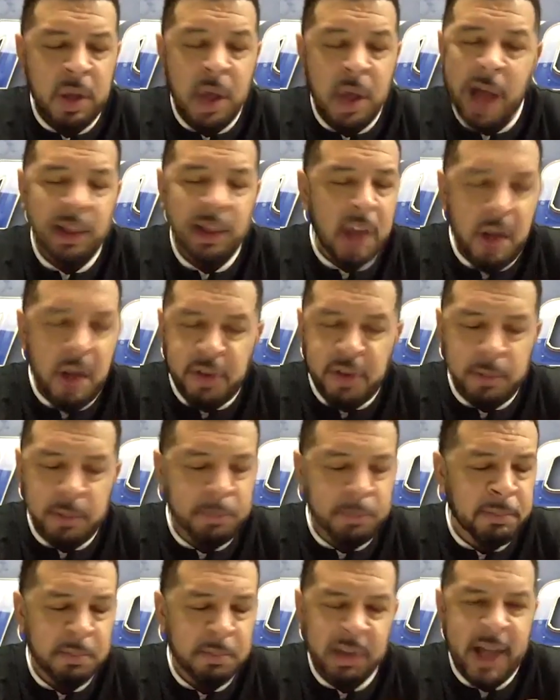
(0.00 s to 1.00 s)
I love him.
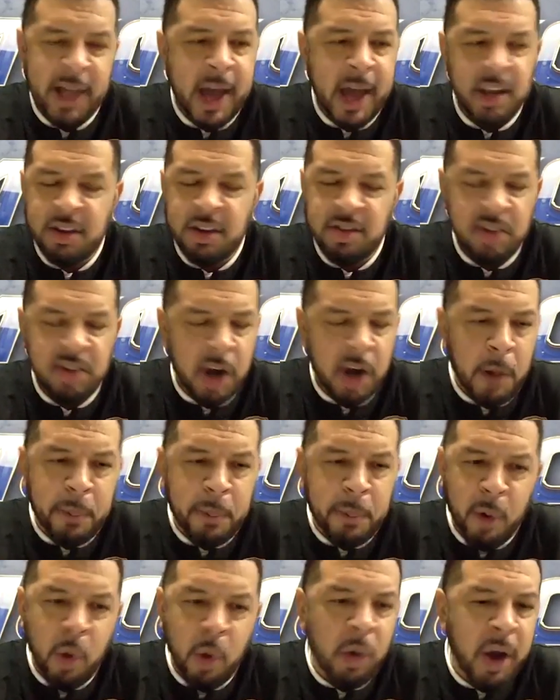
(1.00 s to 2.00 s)
Glad that he's in our
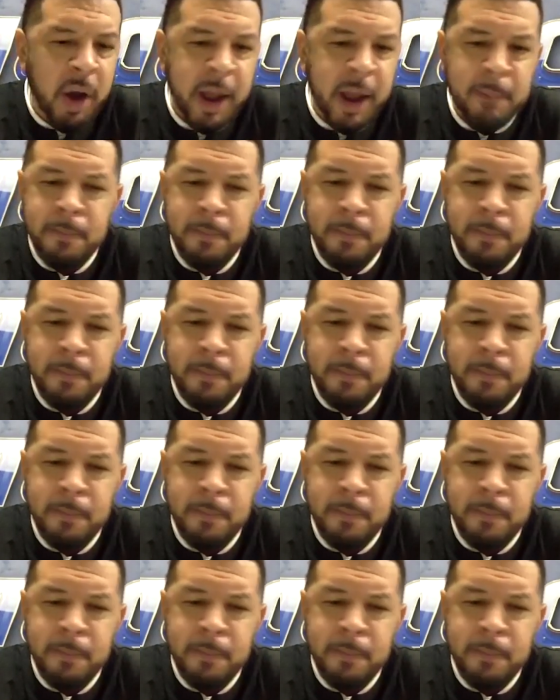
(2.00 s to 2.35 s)
program.